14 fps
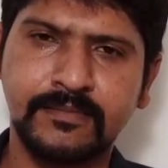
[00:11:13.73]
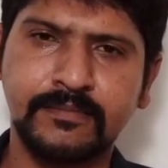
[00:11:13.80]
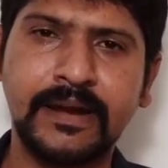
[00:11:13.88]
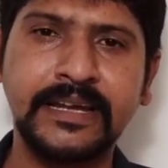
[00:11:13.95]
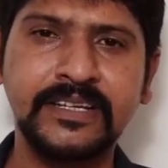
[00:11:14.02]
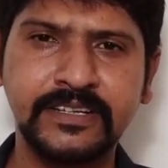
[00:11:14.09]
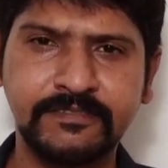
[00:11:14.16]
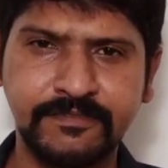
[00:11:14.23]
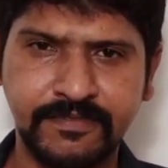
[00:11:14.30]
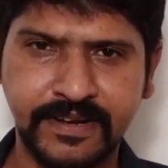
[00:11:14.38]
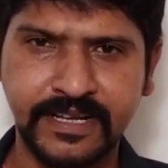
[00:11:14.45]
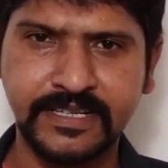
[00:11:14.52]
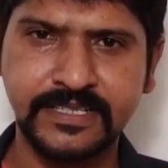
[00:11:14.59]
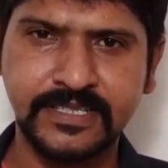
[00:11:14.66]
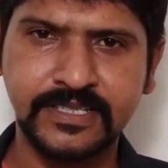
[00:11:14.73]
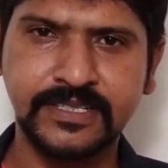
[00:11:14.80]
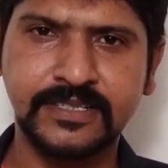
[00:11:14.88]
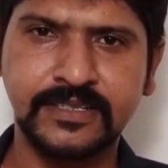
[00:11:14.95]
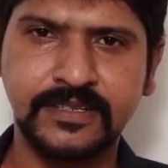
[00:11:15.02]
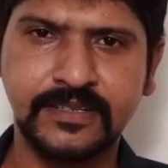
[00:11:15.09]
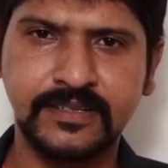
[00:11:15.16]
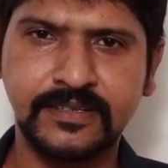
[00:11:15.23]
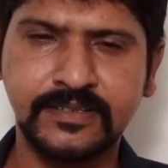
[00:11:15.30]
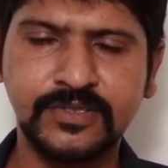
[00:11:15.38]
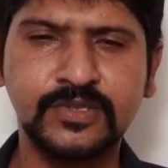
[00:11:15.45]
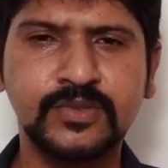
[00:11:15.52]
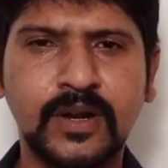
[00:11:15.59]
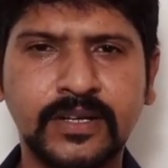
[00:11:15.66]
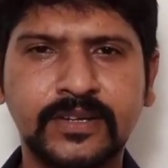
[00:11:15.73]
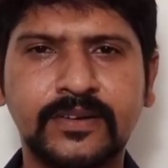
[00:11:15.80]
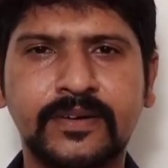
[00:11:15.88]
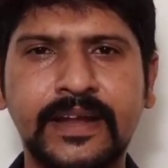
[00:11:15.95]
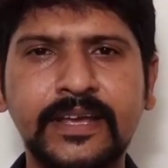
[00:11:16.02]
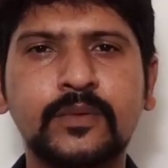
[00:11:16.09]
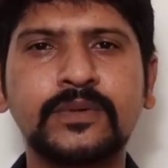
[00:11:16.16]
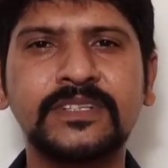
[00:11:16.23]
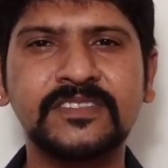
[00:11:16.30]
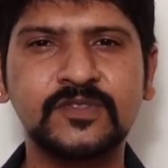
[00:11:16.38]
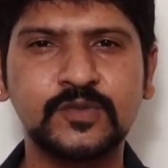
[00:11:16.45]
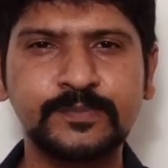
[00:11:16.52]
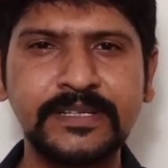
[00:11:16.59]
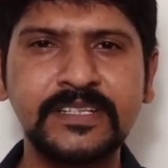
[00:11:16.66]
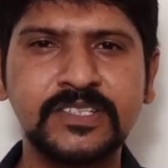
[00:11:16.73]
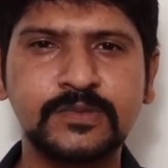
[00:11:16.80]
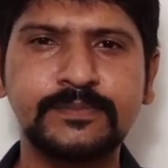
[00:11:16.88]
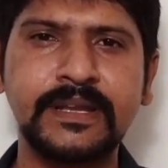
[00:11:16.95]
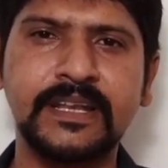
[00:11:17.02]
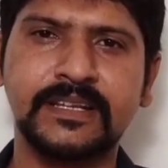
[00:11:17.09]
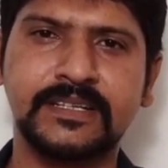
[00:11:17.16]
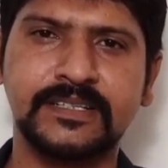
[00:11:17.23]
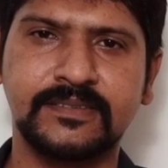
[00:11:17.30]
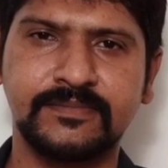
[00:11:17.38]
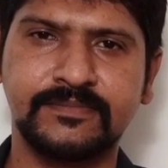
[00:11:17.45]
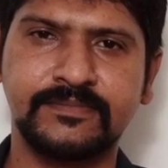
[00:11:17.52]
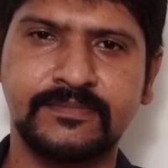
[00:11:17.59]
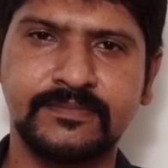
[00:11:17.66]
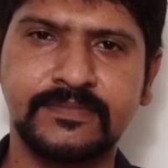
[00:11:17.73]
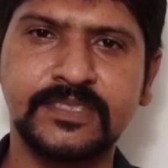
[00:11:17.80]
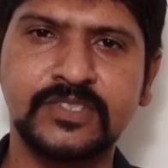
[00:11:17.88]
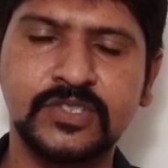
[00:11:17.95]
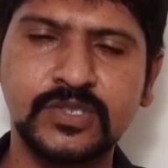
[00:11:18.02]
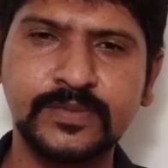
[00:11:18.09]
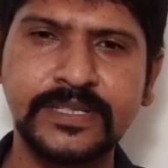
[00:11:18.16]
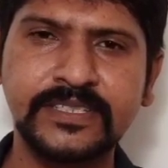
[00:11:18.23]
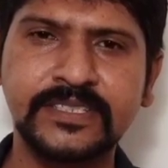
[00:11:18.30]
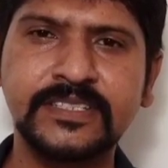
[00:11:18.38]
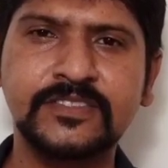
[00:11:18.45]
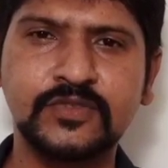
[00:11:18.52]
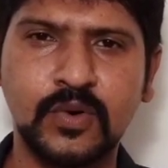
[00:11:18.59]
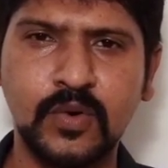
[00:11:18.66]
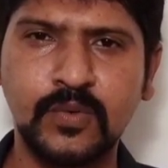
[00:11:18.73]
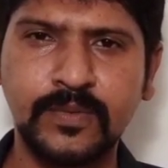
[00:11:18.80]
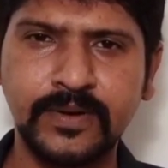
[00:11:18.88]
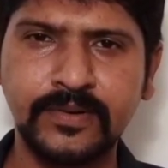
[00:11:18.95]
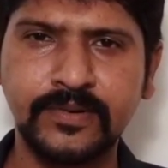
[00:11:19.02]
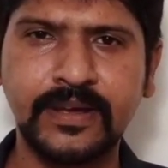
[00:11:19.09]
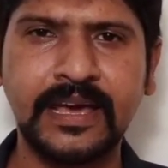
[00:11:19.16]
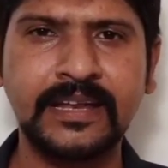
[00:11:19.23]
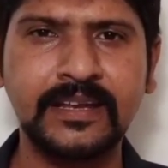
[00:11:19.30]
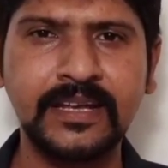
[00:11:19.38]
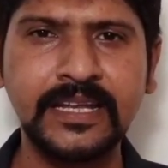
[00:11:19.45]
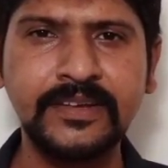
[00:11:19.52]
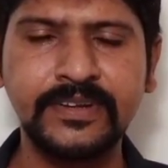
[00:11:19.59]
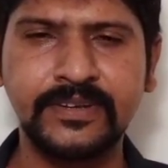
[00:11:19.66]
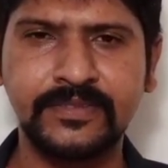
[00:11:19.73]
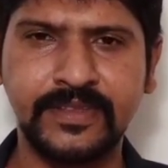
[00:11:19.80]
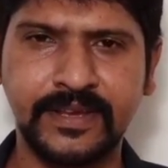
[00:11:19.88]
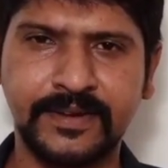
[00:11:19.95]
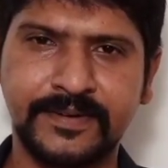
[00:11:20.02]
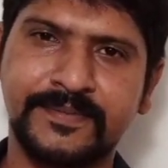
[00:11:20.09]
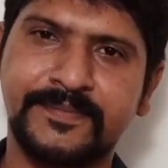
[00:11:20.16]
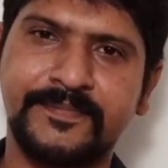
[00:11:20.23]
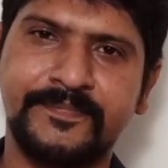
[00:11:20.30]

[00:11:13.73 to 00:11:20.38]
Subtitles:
my dear friend, do not cry over the spilt milk. The situation is over, and leave it there.